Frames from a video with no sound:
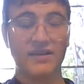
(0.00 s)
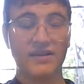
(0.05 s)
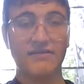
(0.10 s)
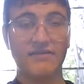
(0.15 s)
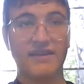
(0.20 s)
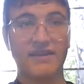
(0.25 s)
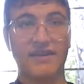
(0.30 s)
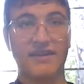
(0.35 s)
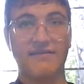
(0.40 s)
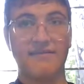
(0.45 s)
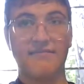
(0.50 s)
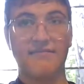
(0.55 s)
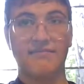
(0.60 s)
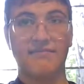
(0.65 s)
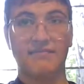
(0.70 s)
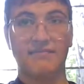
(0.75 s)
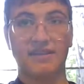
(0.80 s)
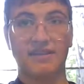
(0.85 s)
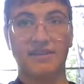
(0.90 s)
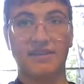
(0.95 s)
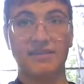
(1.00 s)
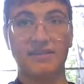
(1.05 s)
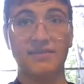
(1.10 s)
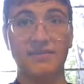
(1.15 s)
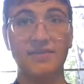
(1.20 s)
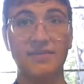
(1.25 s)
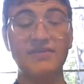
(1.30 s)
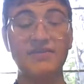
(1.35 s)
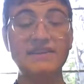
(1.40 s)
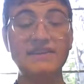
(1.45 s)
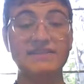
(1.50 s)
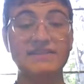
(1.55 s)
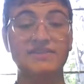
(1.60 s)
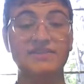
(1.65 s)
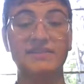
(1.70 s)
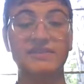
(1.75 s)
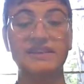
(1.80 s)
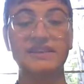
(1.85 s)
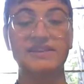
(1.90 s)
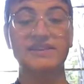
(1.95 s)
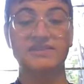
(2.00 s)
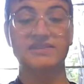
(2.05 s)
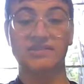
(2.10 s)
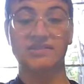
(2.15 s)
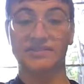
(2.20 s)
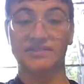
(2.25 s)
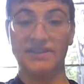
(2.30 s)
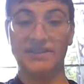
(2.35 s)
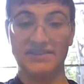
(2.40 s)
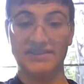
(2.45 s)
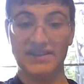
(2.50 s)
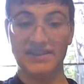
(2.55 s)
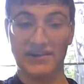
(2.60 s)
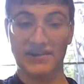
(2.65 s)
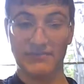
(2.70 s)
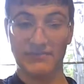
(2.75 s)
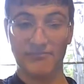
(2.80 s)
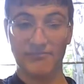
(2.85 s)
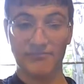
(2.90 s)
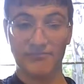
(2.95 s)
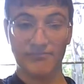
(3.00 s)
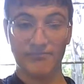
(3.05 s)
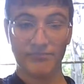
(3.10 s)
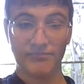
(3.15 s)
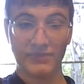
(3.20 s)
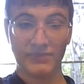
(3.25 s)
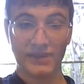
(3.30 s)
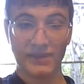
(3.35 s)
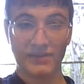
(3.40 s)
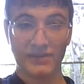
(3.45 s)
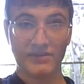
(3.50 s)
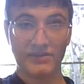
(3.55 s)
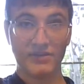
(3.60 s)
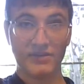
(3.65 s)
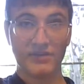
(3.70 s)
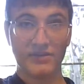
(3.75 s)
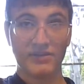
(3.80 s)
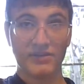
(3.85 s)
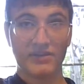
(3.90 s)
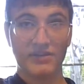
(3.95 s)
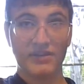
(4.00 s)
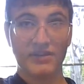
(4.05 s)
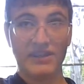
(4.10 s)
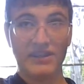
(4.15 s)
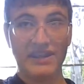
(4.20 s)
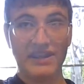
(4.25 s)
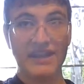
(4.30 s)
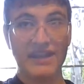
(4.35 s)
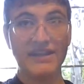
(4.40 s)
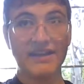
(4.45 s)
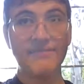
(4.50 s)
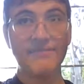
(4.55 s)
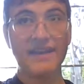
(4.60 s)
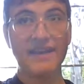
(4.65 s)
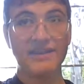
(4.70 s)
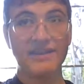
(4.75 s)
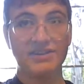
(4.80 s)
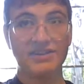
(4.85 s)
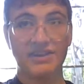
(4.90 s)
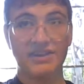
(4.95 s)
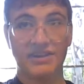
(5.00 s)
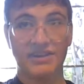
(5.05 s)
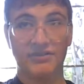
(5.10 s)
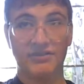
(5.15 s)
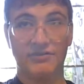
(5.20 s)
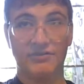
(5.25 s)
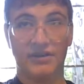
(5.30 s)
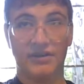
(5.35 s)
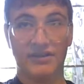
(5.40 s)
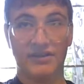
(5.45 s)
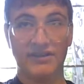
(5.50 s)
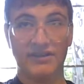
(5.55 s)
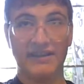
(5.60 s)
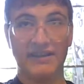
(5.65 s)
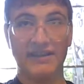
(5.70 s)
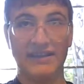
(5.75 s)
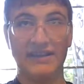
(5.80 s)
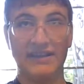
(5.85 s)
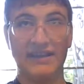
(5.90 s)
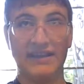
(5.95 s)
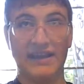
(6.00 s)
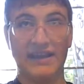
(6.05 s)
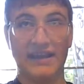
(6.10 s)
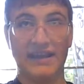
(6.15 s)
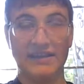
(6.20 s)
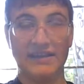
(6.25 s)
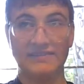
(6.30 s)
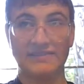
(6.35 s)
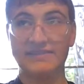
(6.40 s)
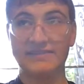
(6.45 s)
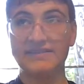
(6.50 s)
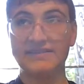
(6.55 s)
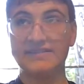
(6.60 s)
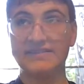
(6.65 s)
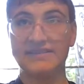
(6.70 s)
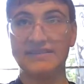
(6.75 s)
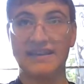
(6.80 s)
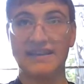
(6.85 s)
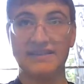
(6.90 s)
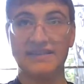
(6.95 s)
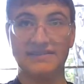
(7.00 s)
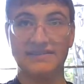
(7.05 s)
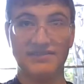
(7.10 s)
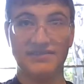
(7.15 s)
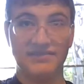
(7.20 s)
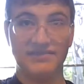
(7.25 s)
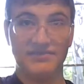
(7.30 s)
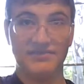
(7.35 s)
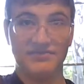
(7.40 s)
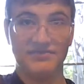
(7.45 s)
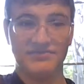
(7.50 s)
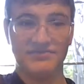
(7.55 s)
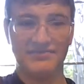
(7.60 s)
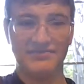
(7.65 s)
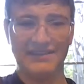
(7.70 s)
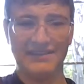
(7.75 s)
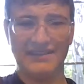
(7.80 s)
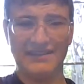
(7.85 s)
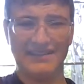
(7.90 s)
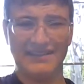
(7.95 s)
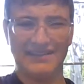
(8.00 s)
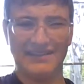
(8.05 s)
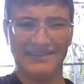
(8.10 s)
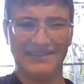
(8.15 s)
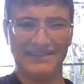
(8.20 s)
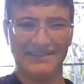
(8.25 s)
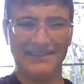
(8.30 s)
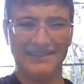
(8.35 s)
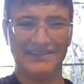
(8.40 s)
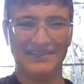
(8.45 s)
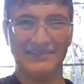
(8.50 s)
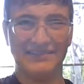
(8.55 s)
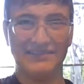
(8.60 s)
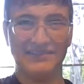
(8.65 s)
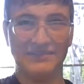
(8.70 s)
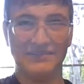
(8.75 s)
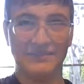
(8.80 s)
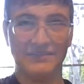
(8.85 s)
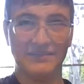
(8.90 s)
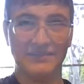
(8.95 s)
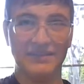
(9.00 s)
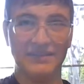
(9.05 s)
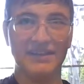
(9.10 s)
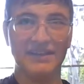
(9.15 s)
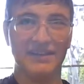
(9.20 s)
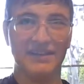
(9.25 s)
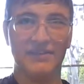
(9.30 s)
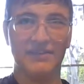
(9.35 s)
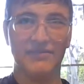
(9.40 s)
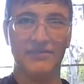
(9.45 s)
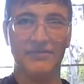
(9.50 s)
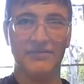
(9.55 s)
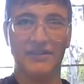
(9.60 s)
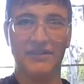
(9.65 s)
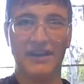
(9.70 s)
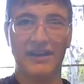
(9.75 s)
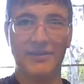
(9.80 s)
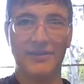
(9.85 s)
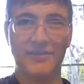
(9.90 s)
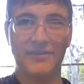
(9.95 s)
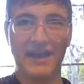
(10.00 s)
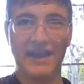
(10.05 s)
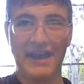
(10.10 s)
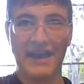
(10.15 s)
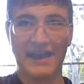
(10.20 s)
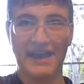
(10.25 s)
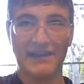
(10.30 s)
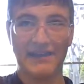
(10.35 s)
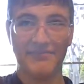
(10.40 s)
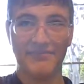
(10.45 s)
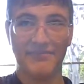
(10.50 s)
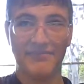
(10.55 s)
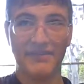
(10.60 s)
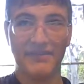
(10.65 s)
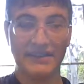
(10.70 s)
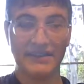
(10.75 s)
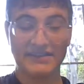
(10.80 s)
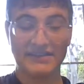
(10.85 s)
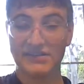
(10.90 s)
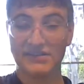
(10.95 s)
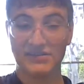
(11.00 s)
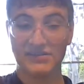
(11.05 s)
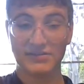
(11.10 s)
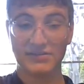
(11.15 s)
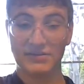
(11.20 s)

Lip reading: Okay, the movie is 20 years old this year. The animation quality has been said to been a little, you know, kind of bad, but